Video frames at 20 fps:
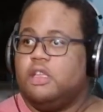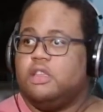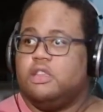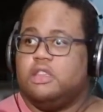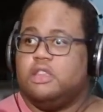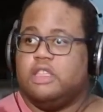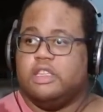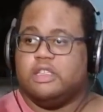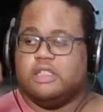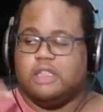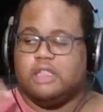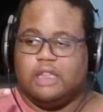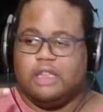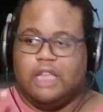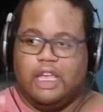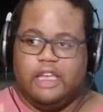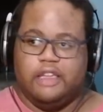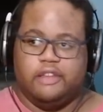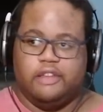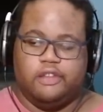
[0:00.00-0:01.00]
this
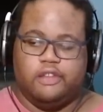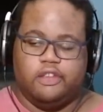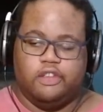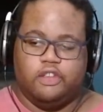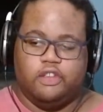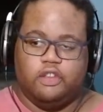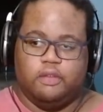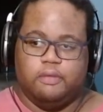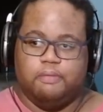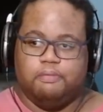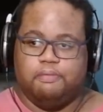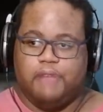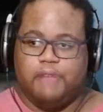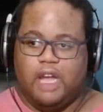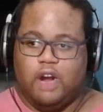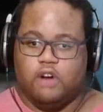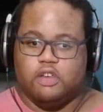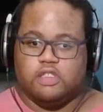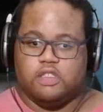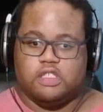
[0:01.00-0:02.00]
light
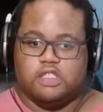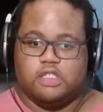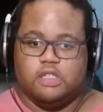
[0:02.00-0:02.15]
power